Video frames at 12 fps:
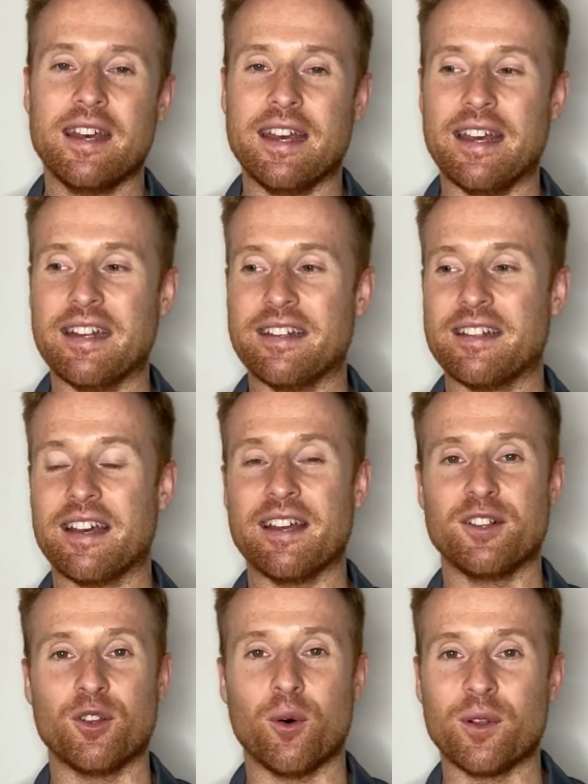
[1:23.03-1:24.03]
And
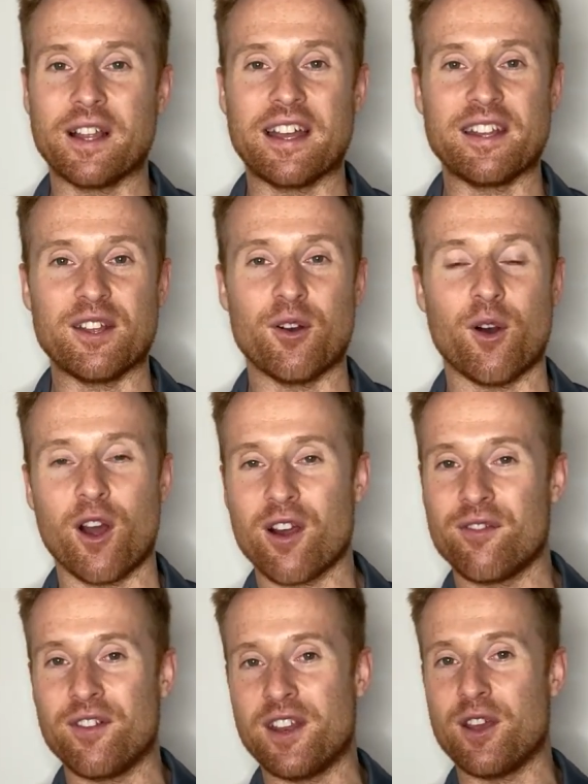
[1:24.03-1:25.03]
don't let, you know,
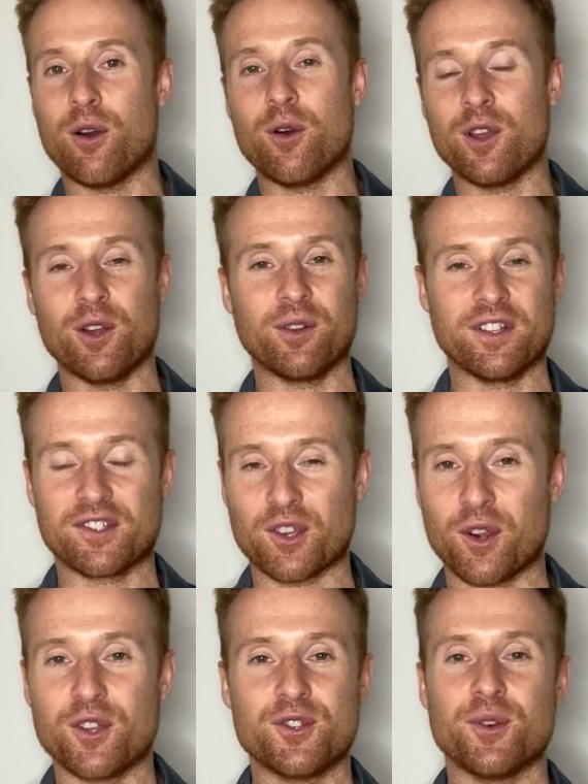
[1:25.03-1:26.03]
our video, you know,
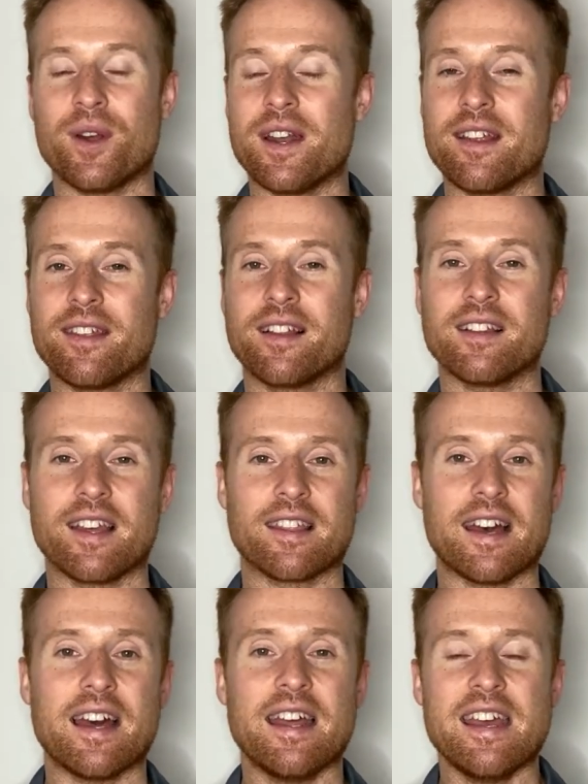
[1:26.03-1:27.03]
discourage you or anything like
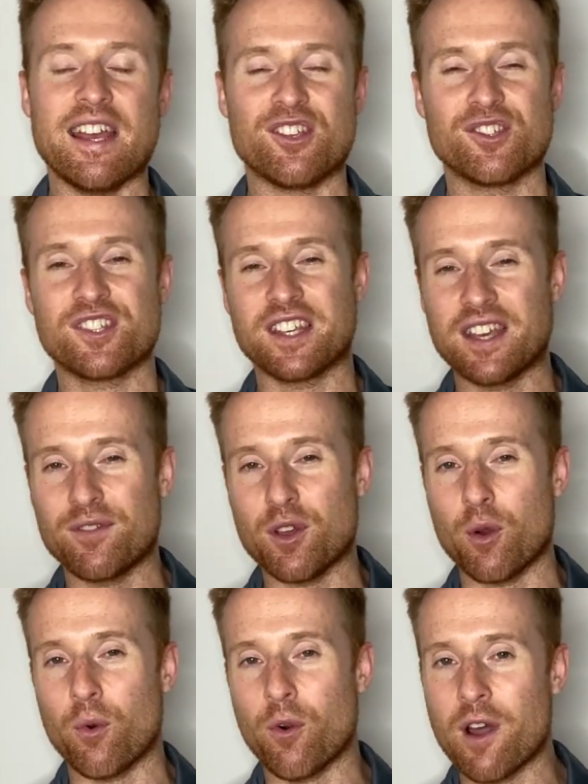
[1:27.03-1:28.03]
that. It's just to give
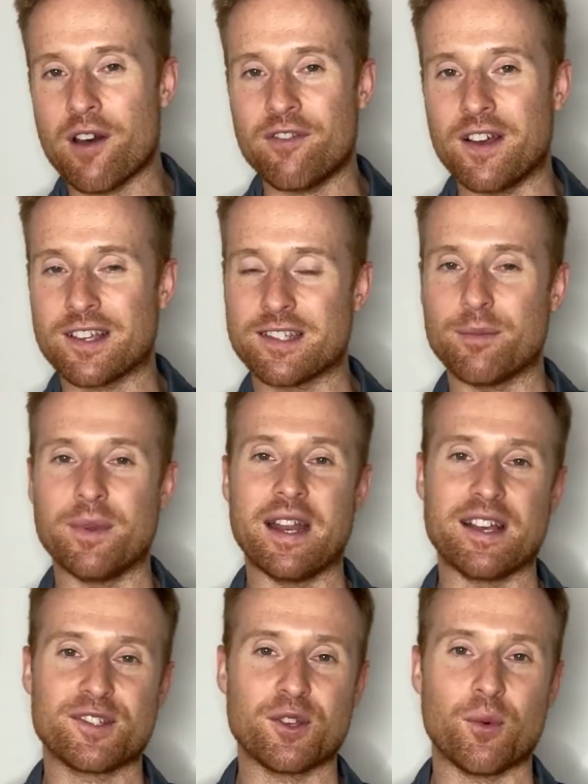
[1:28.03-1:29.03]
you a rough estimate
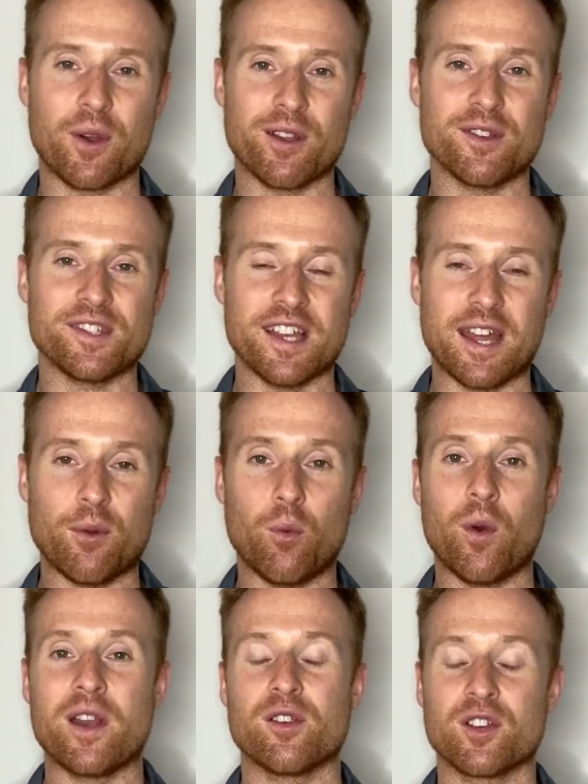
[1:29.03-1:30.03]
as to where you stand
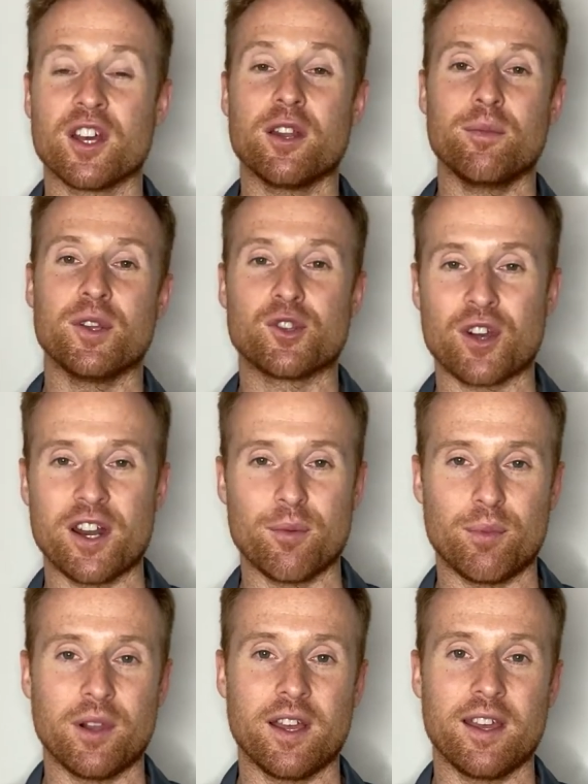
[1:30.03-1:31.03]
when you're gonna be trying to
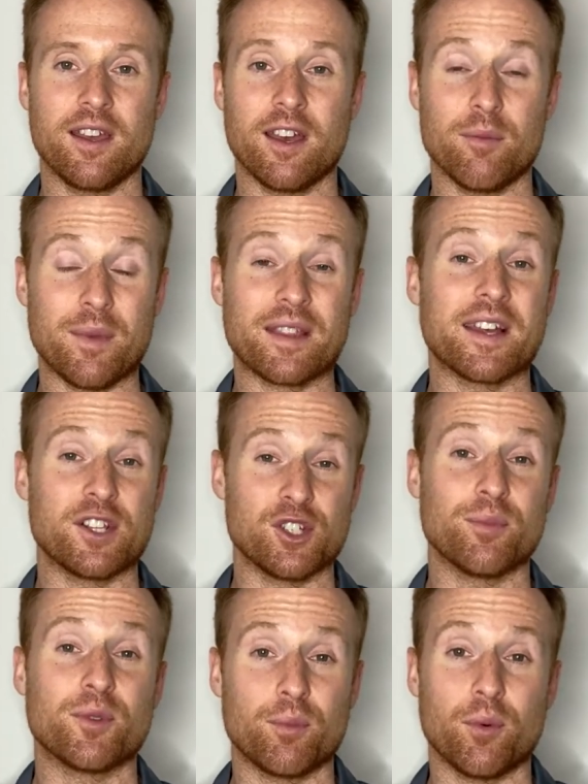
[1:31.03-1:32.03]
play, make that
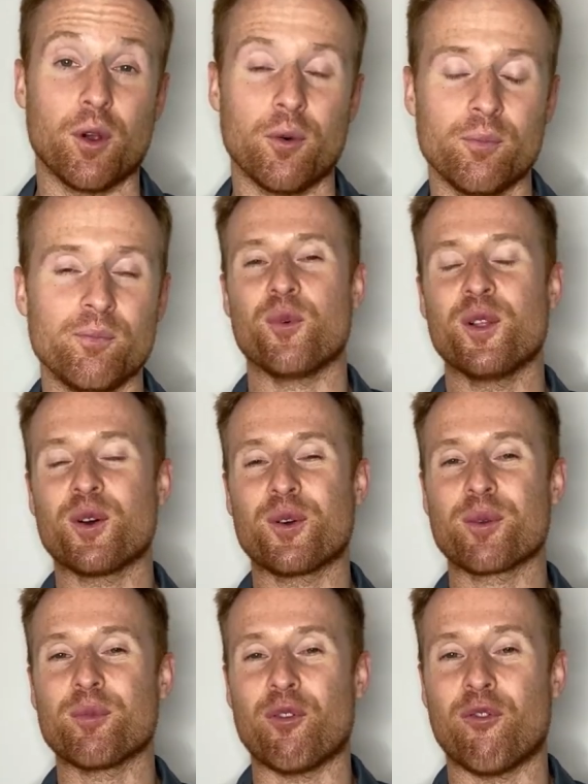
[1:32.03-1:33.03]
jump to pro. Real
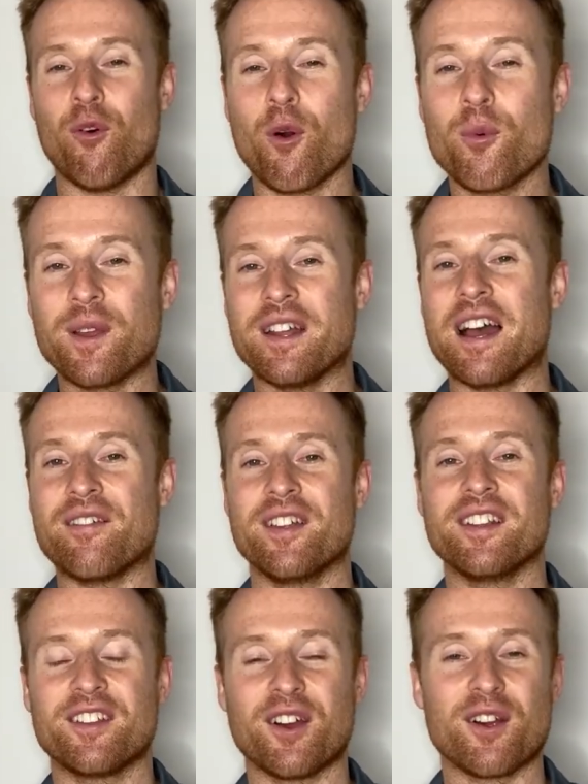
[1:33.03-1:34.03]
quick, before we dive
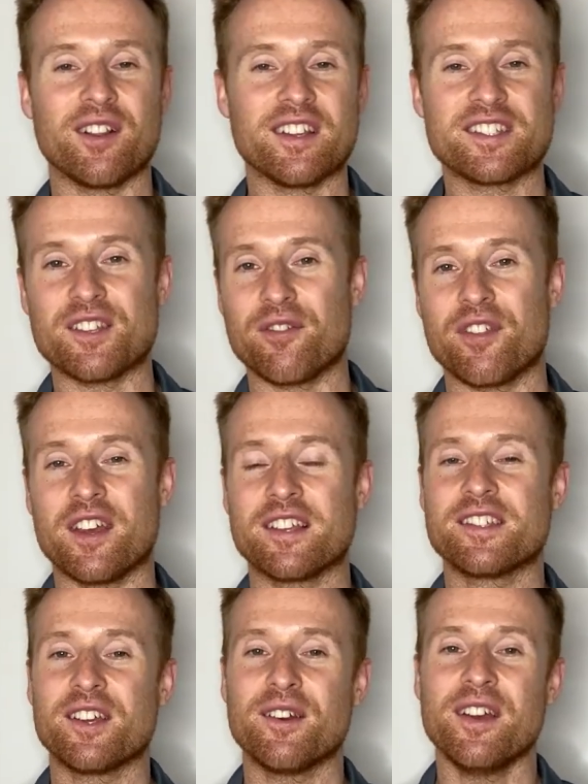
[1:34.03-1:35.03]
into our list of
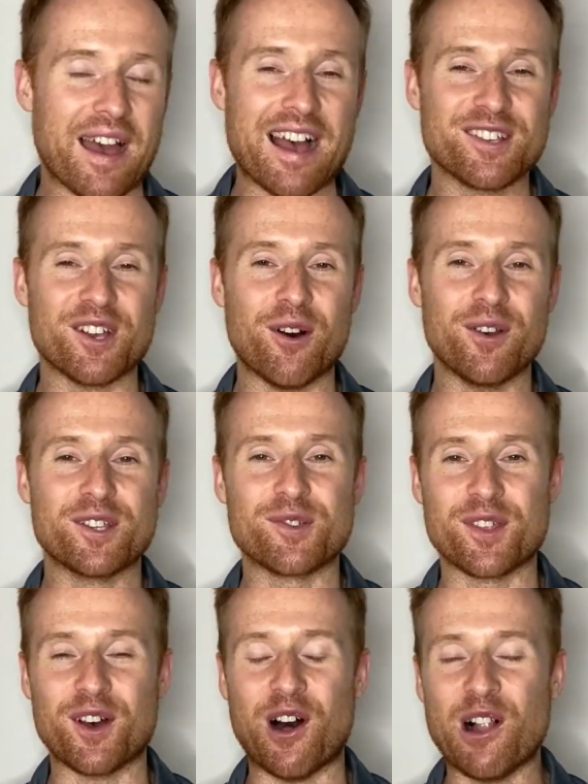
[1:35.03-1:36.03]
things here, as always
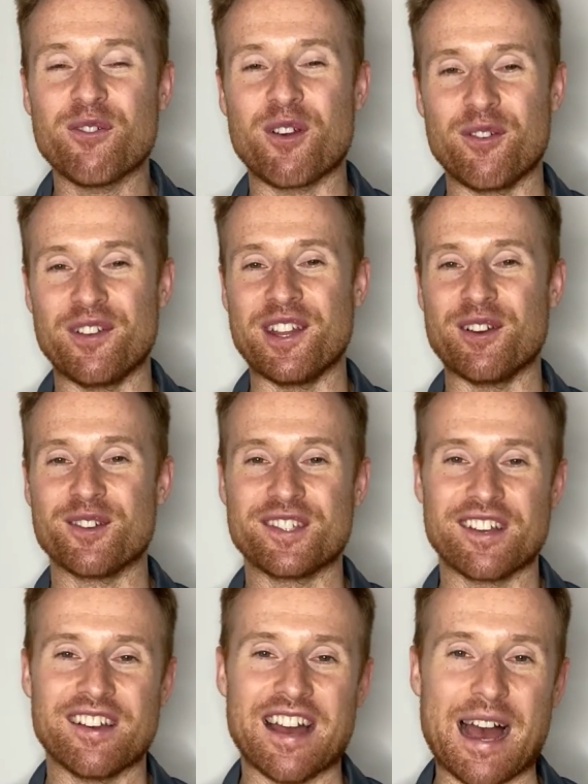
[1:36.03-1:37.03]
with all of our videos
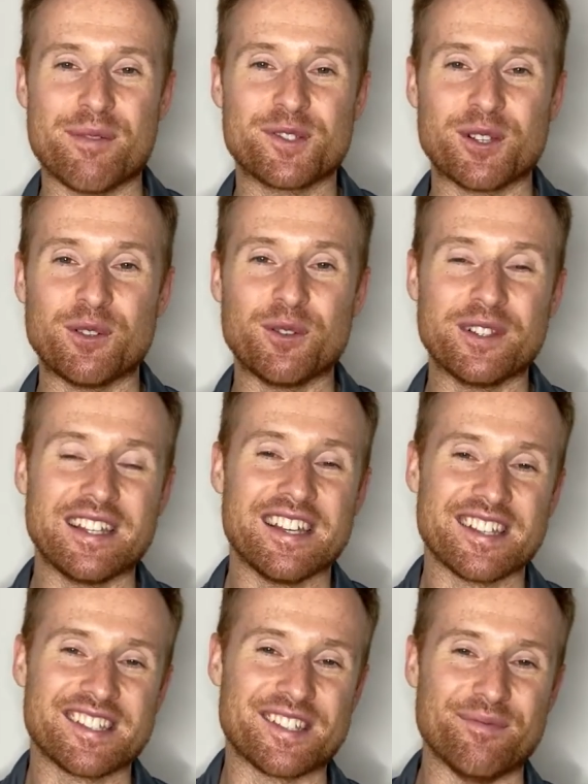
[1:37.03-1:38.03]
here,
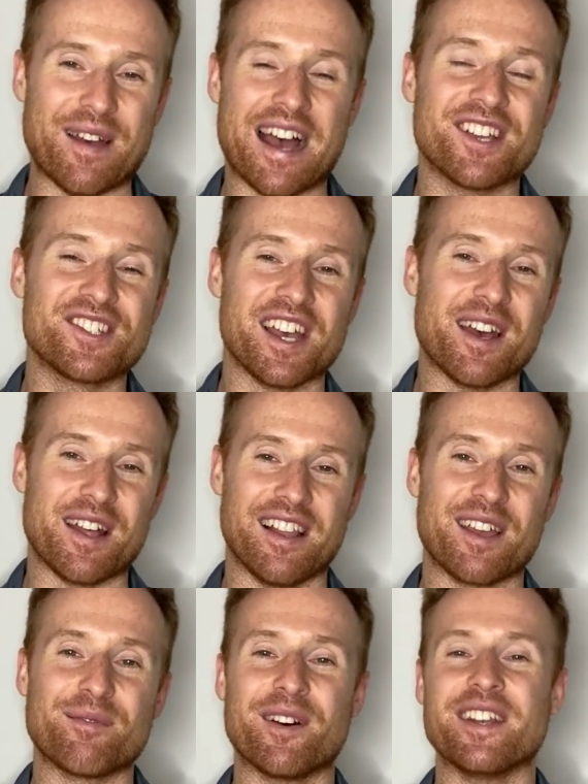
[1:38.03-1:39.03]
absolutely smash that
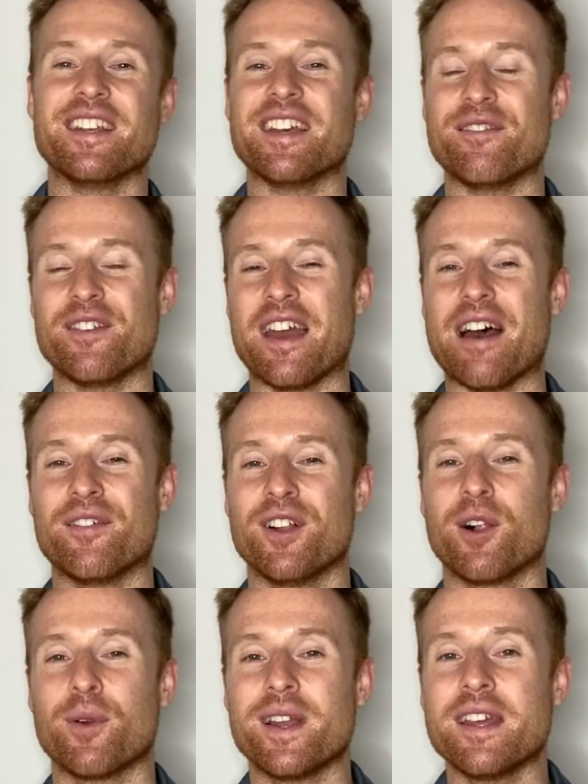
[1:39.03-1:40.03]
like button if you haven't
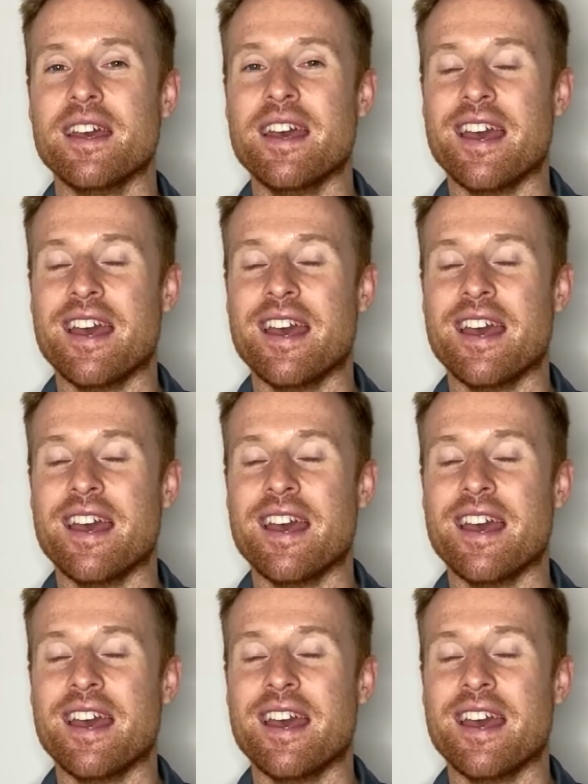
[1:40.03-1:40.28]
already.